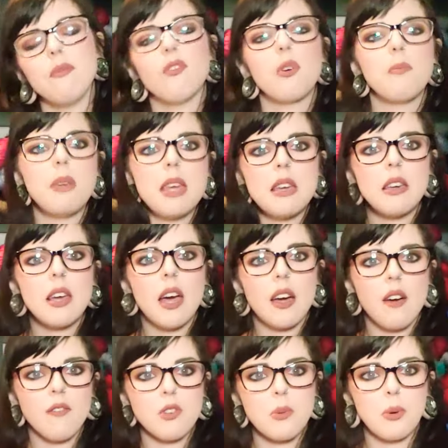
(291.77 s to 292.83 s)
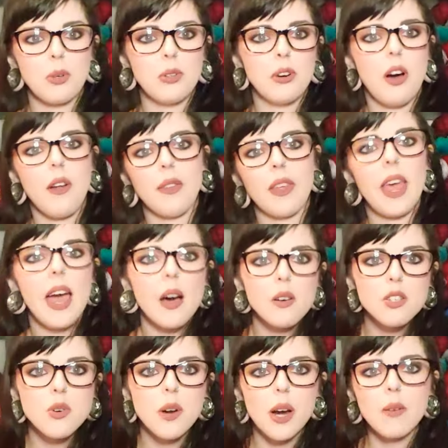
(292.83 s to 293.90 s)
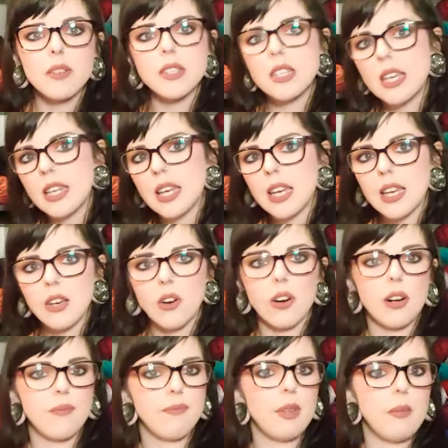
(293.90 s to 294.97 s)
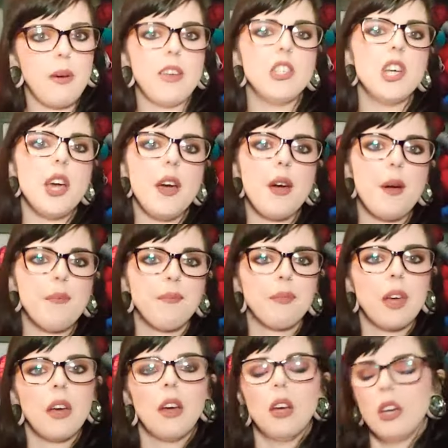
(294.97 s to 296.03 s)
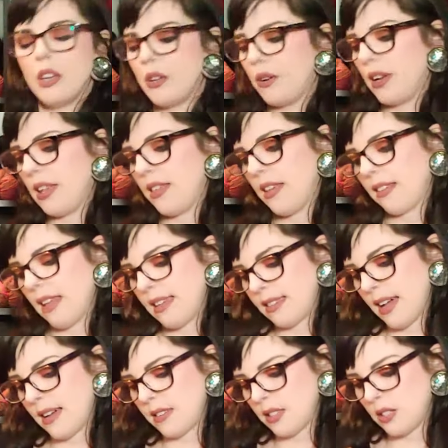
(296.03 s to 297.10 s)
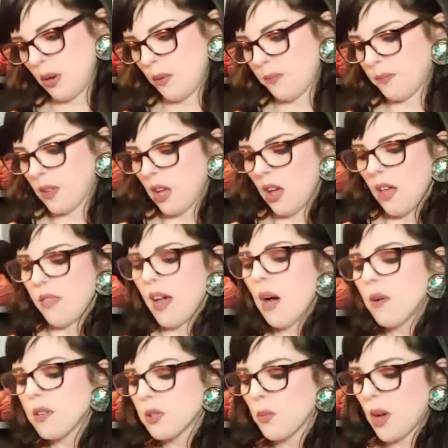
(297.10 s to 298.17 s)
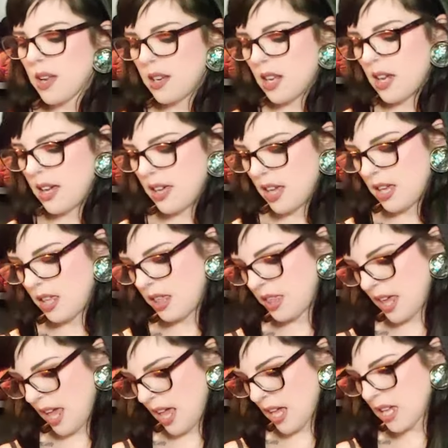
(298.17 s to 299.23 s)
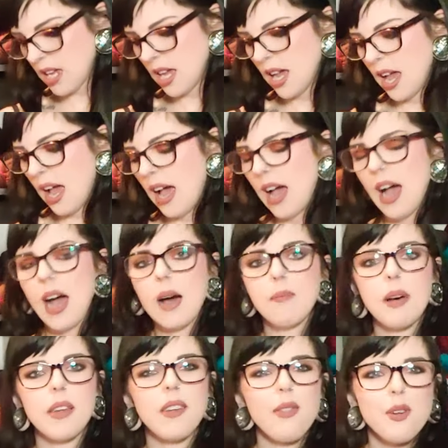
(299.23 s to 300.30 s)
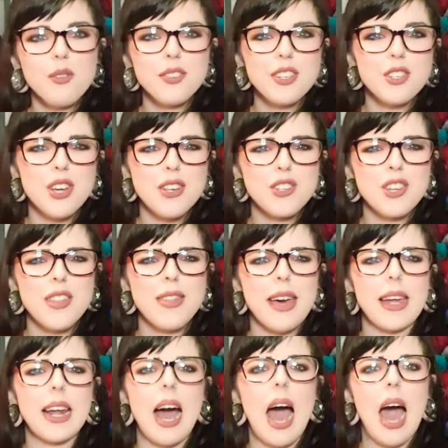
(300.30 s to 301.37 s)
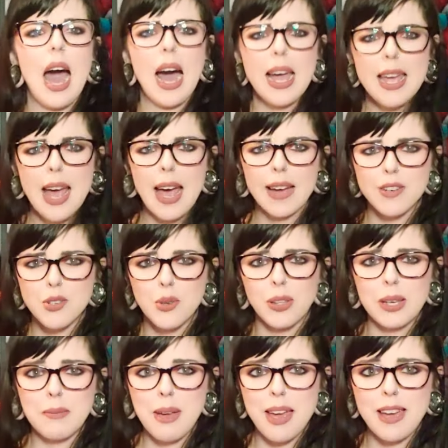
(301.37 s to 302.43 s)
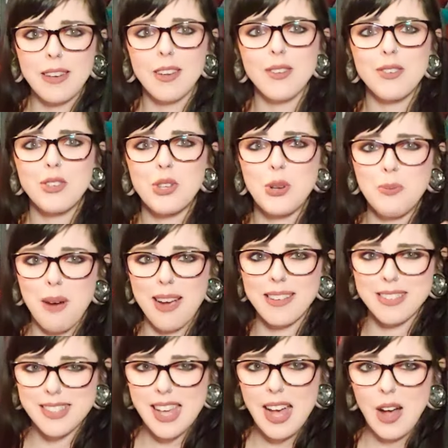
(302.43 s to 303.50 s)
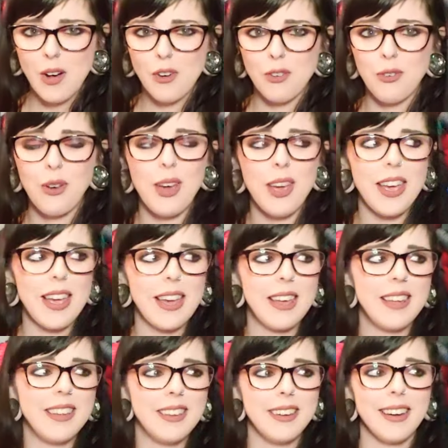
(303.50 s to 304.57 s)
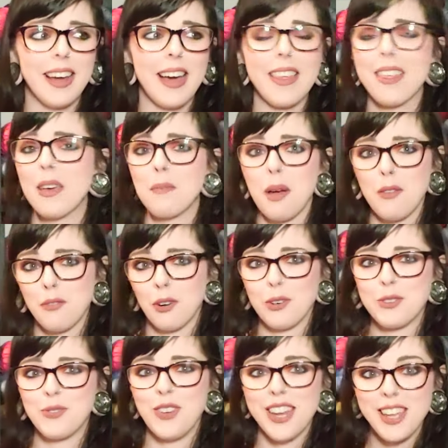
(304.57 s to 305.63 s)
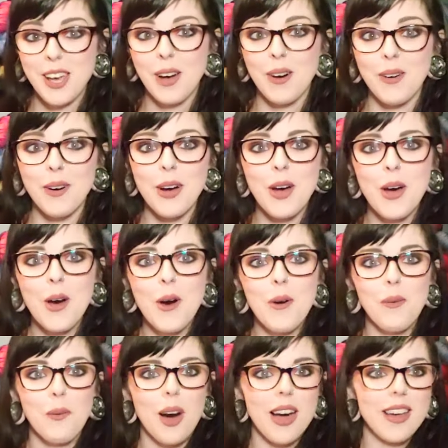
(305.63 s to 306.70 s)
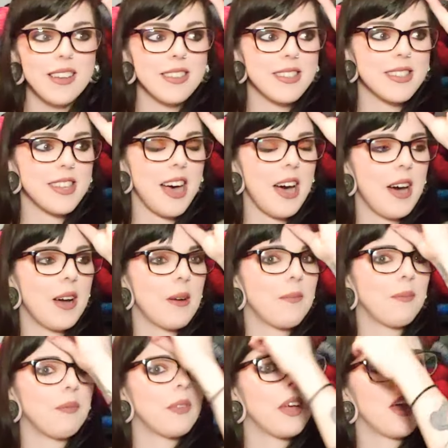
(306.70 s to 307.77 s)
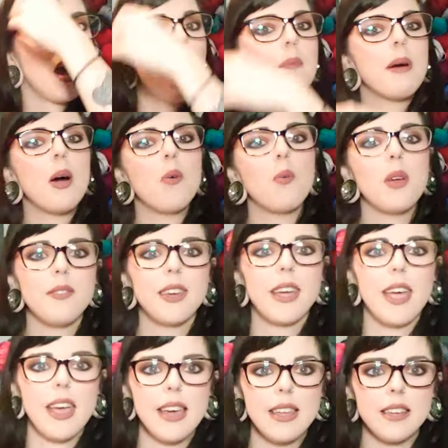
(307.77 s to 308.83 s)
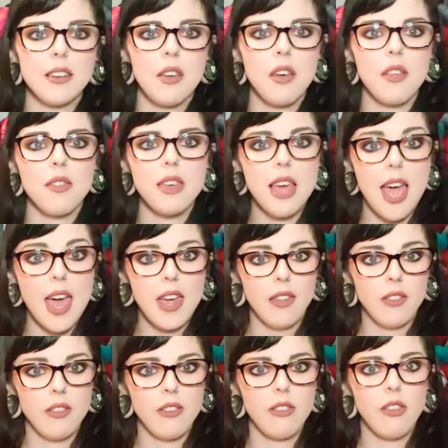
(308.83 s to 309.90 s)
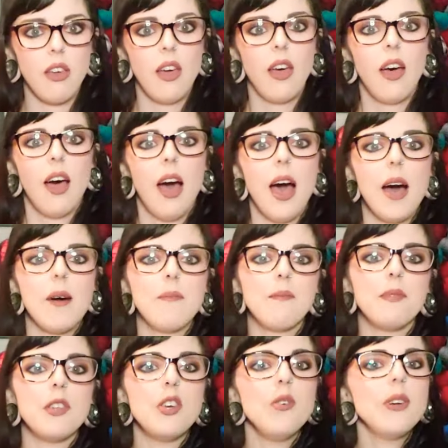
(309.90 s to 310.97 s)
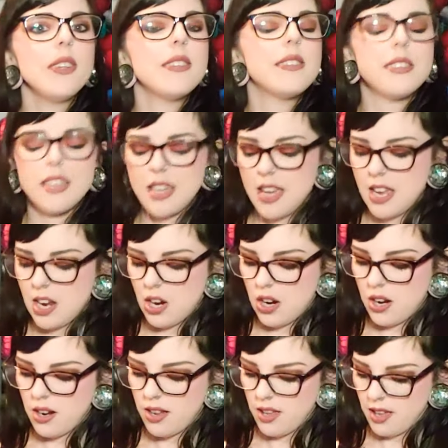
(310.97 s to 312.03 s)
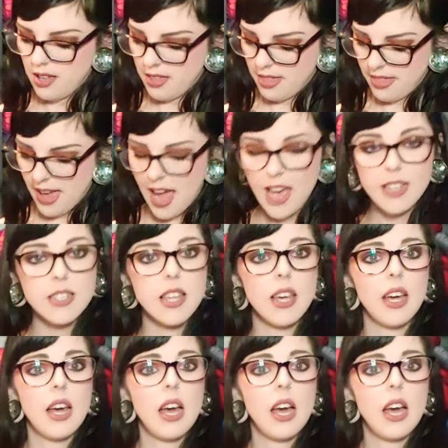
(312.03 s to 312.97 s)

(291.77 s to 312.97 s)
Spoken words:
for me, get comfortable on the couch where I was knitting or in my chair, you know, anything like that. So that was one thing. Another suggestion that I actually made to myself in, I think, my first video was about weaving in the ends. You can see here that